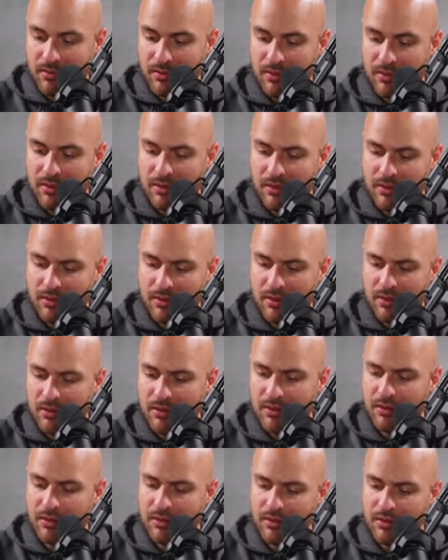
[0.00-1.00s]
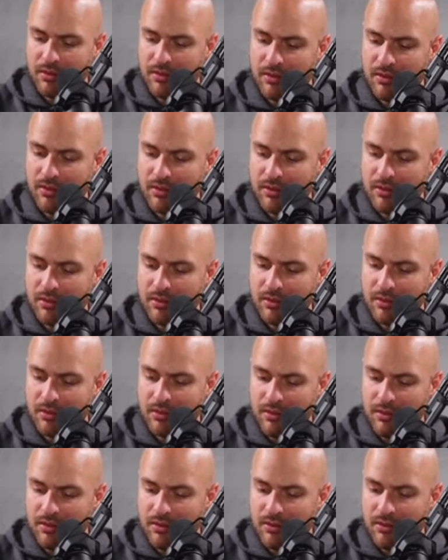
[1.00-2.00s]

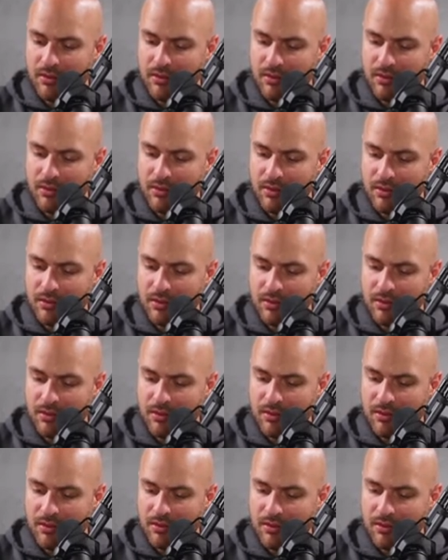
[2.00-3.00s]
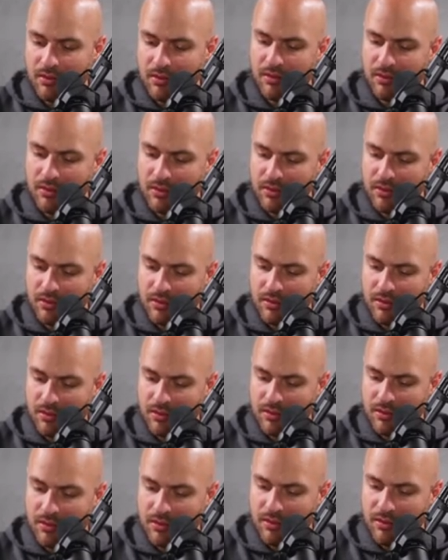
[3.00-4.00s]

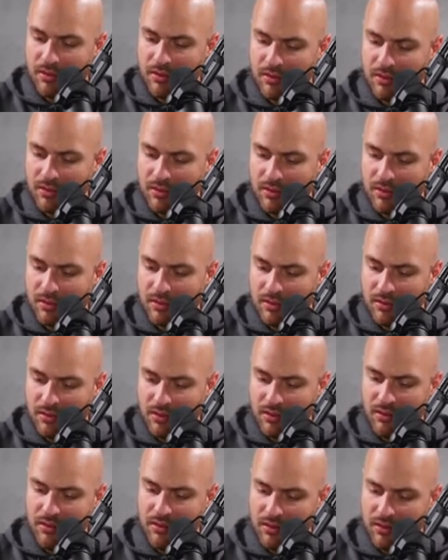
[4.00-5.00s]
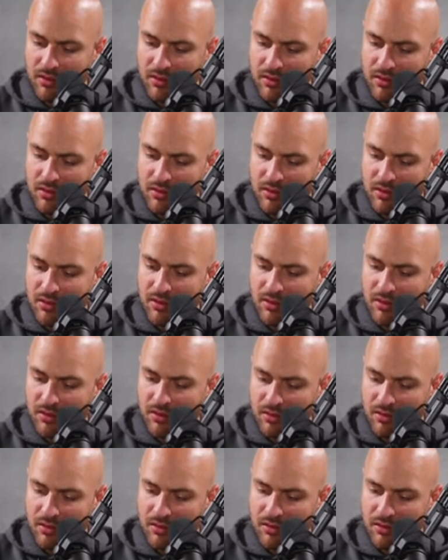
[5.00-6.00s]

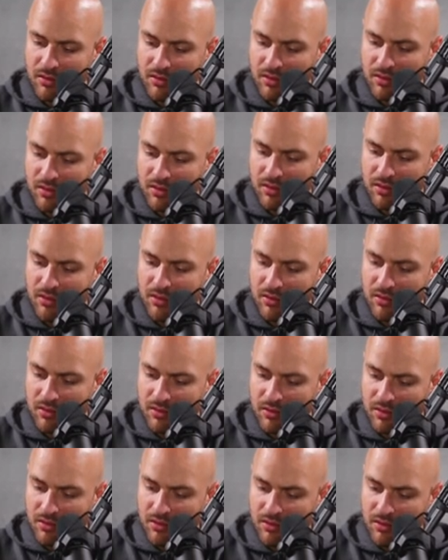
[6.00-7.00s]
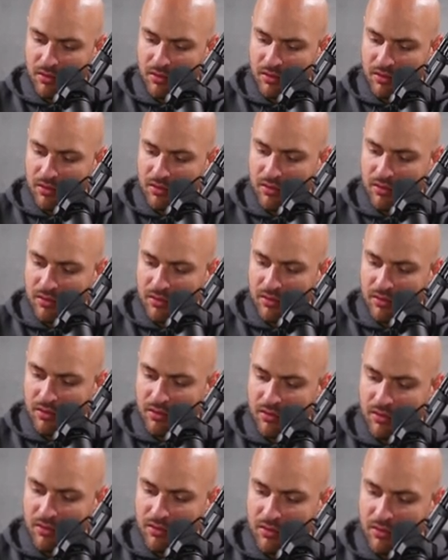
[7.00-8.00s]
The person shown says nothing.